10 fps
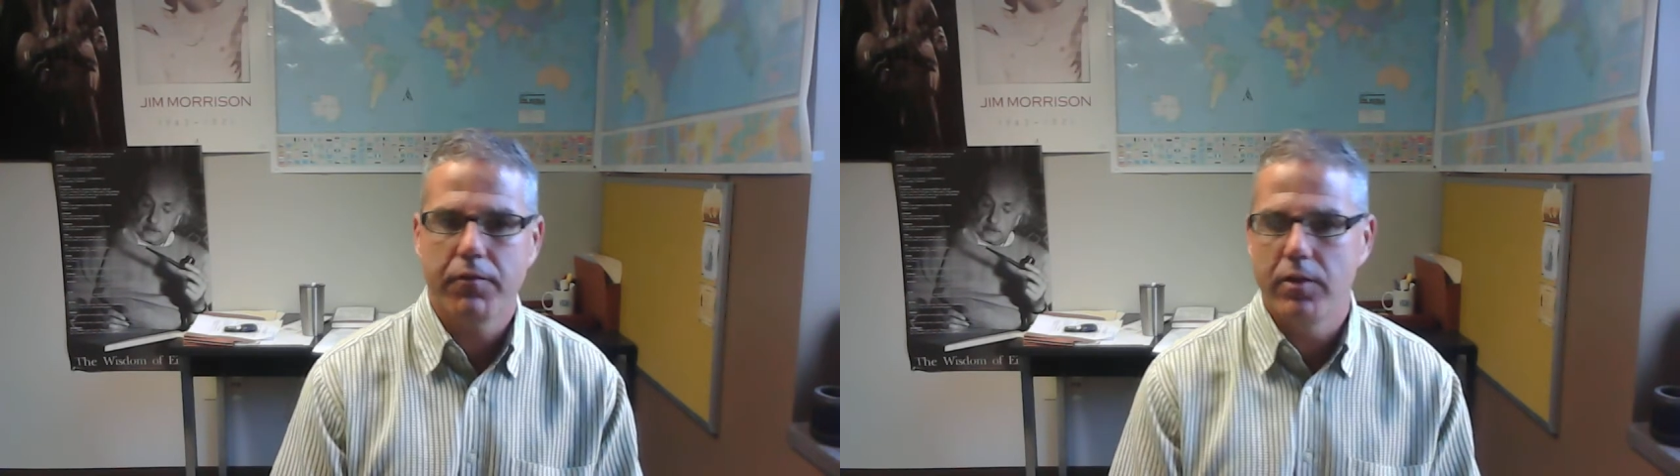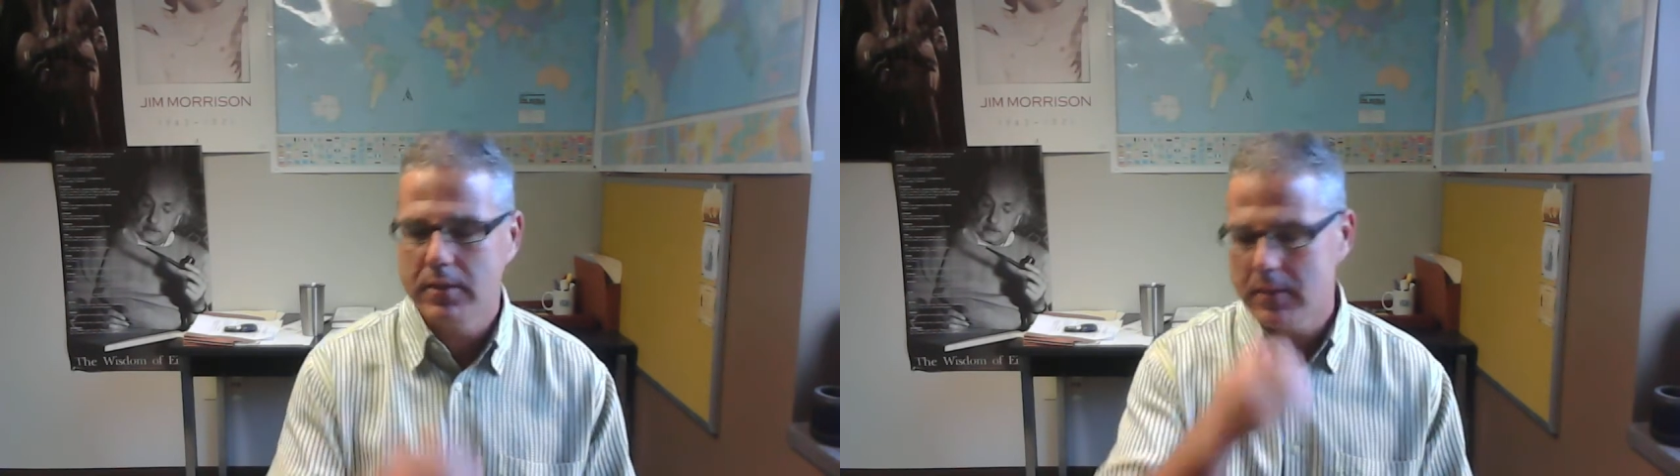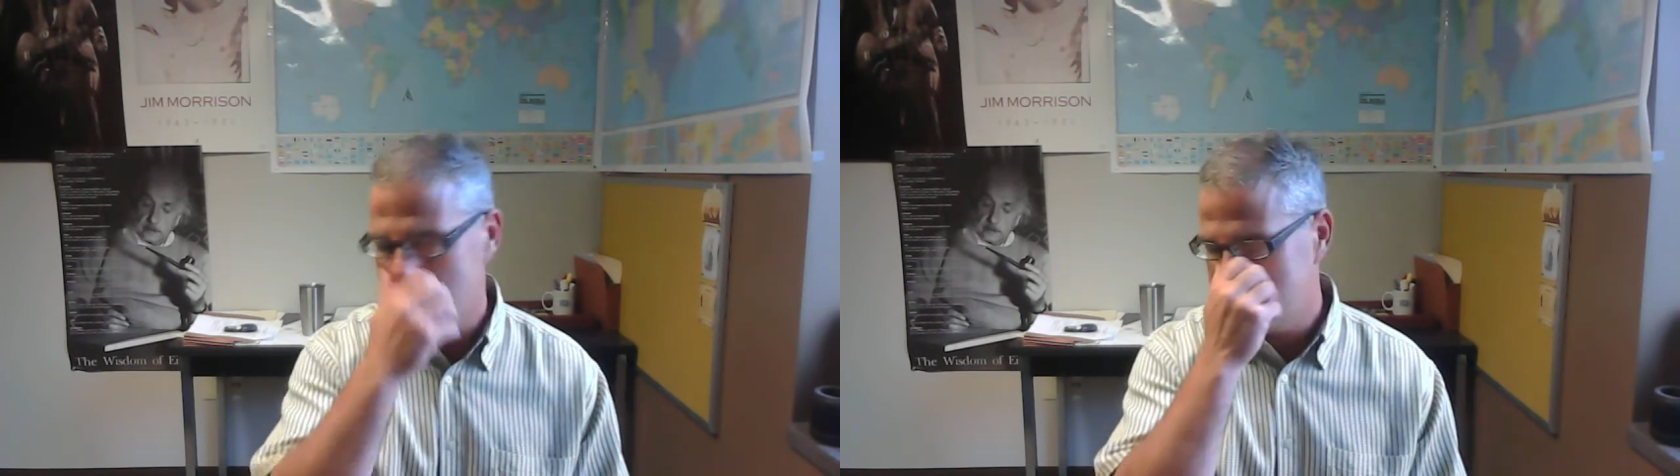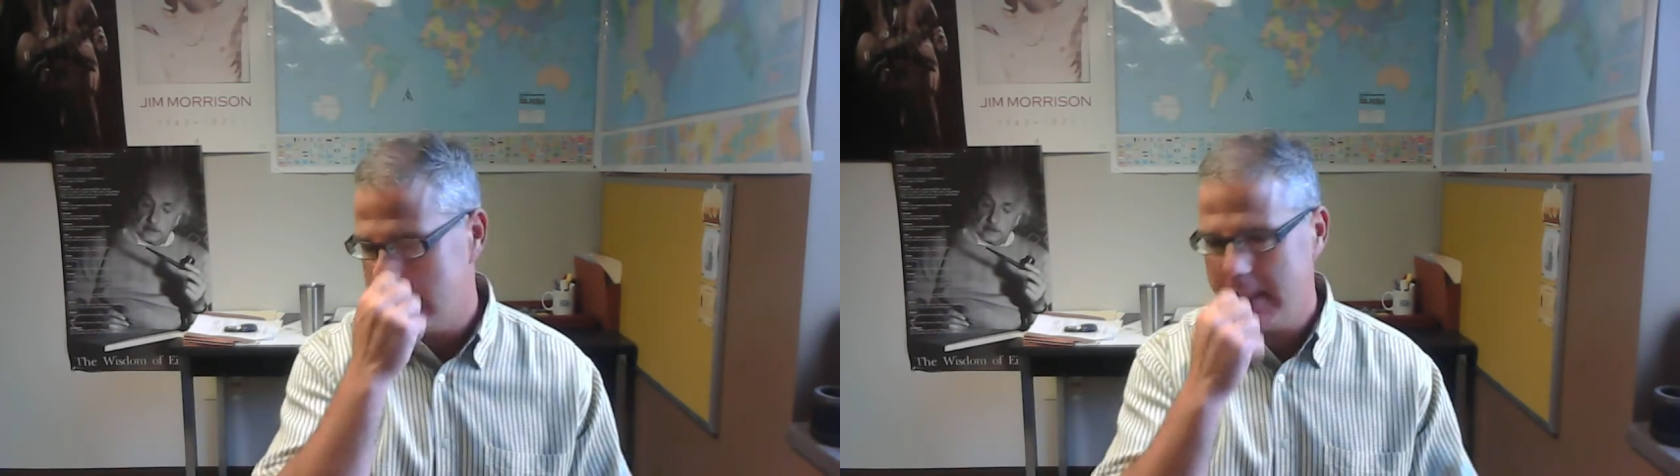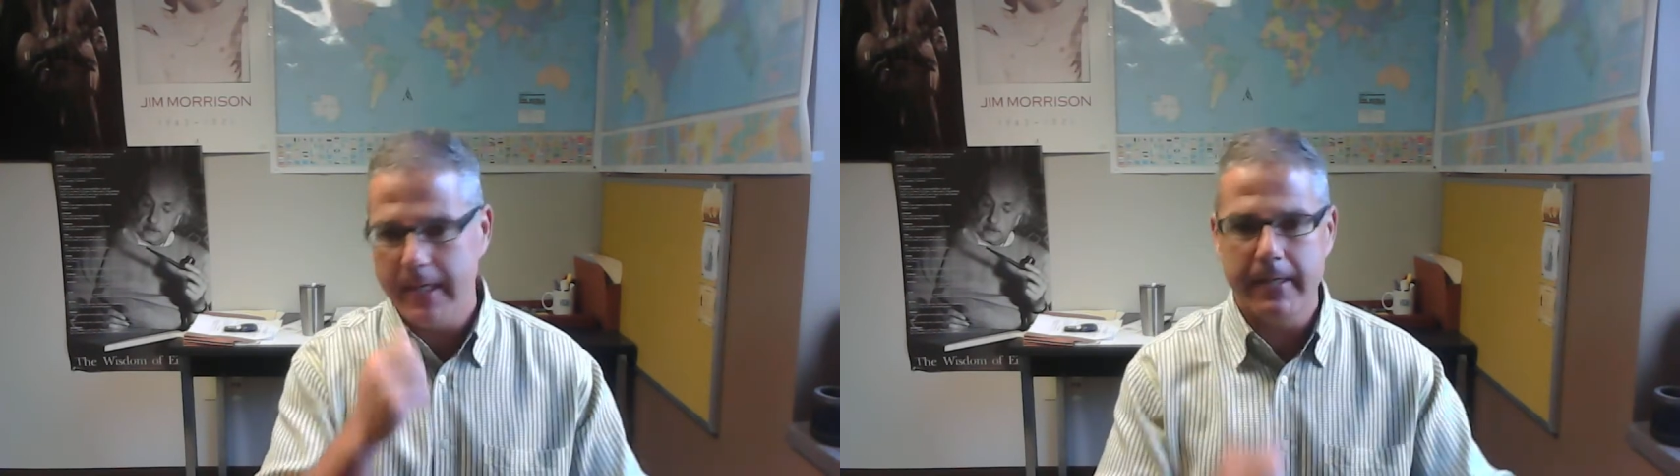For instance,
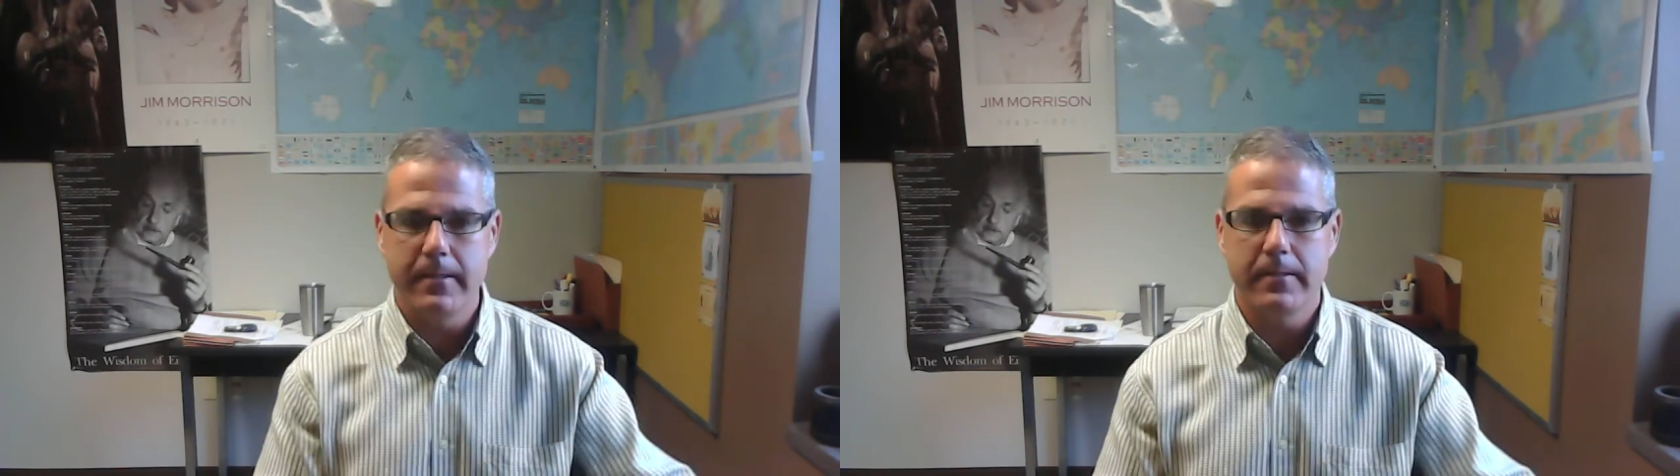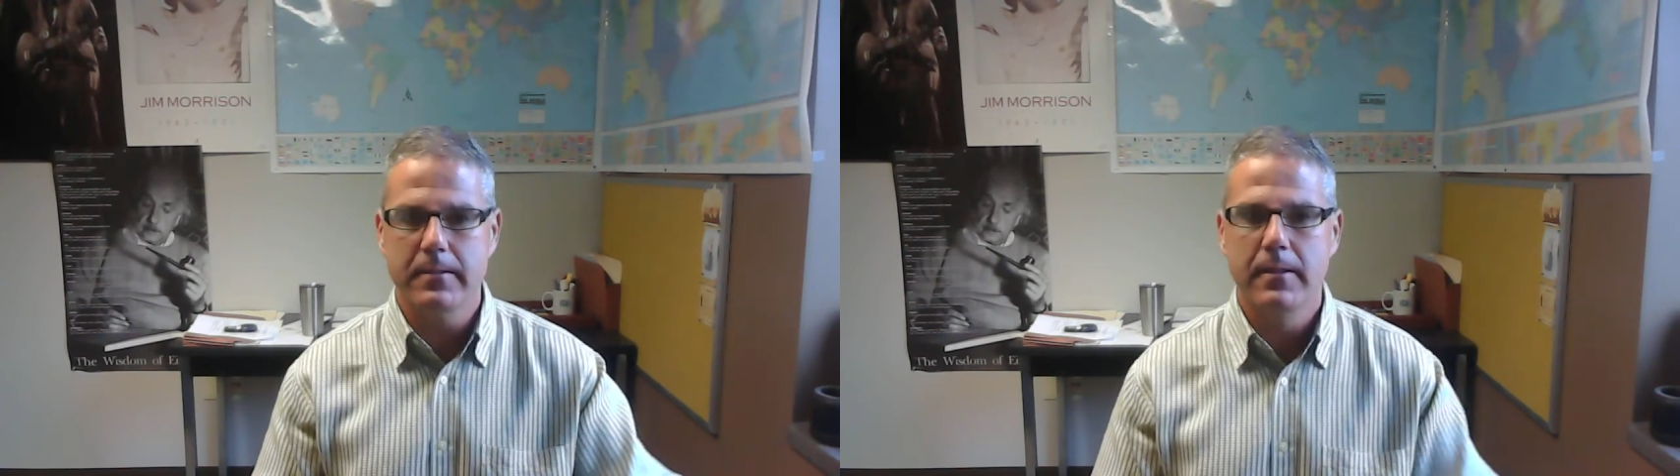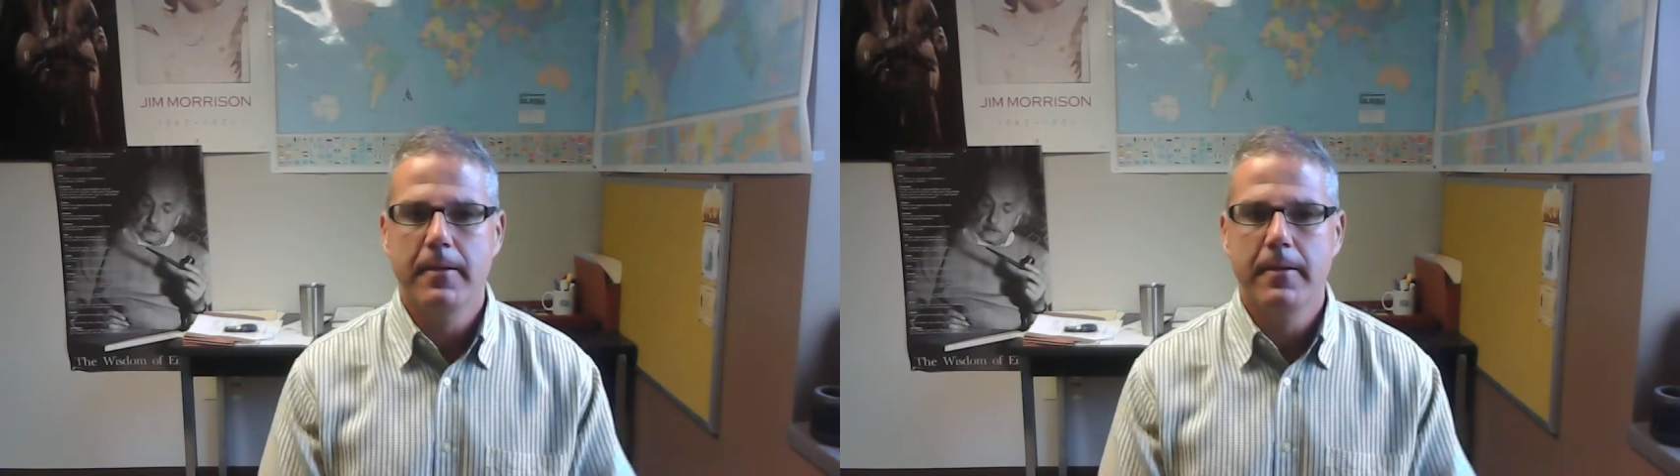at the end is